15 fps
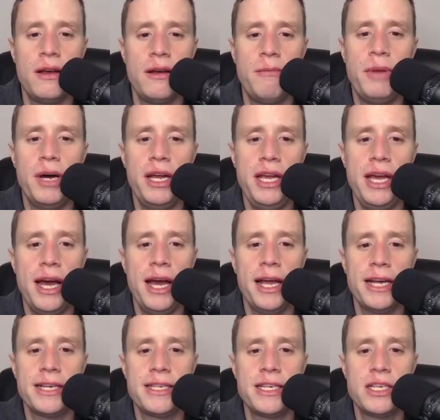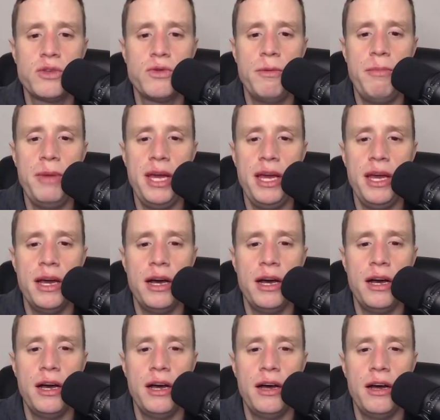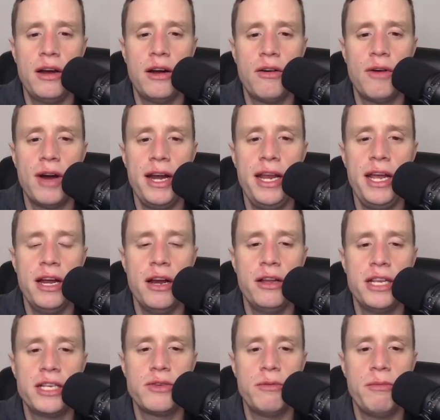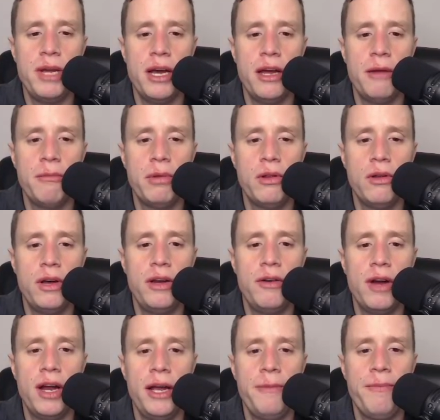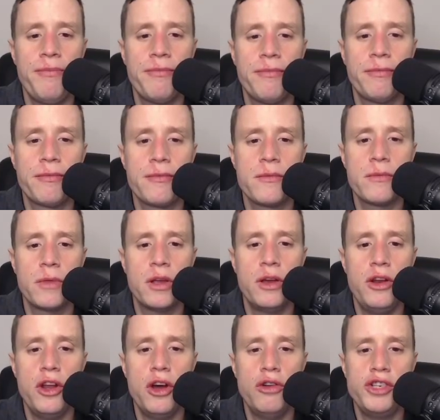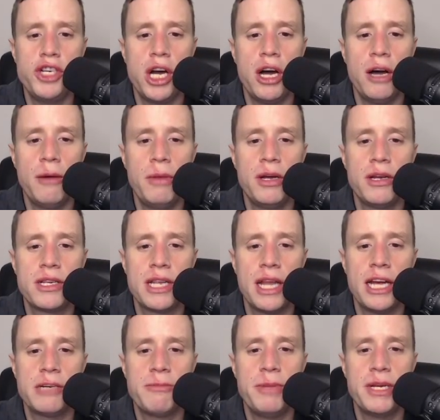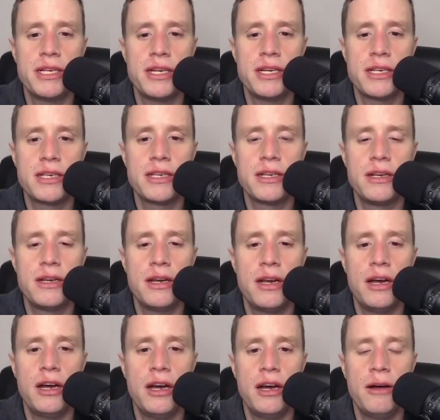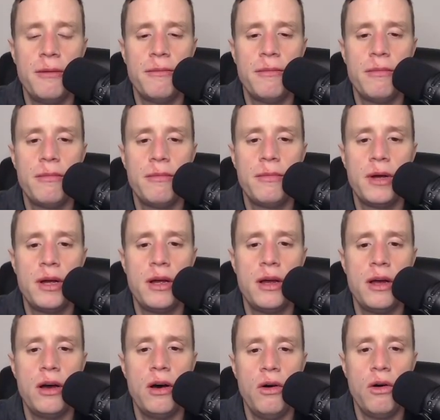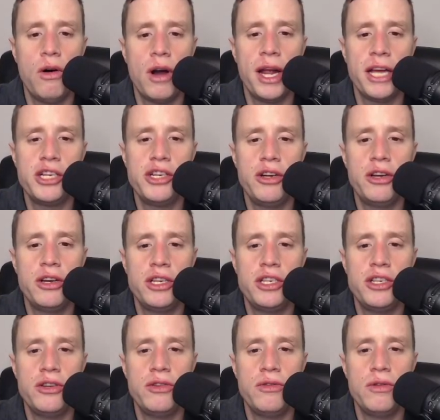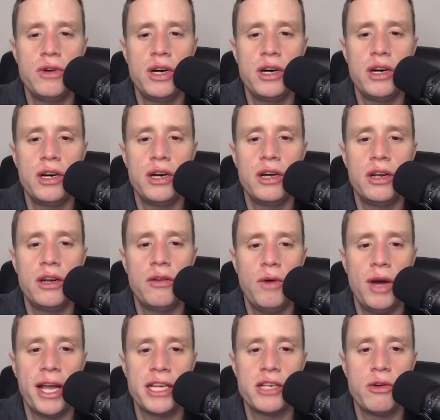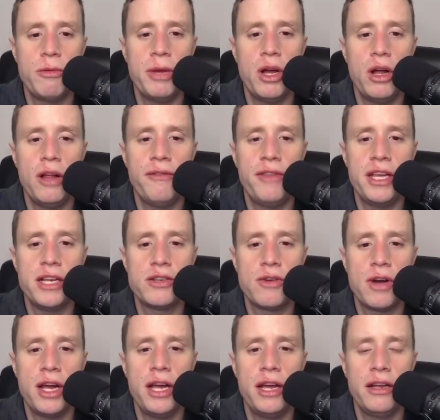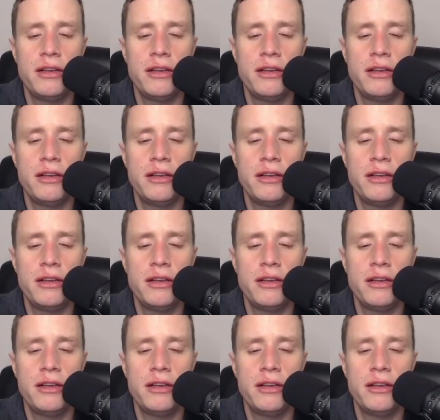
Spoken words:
But yeah, I guess this would be right here. This would be unemployed, right? No job / business. Or I guess you could do, I guess it would be all of these, right?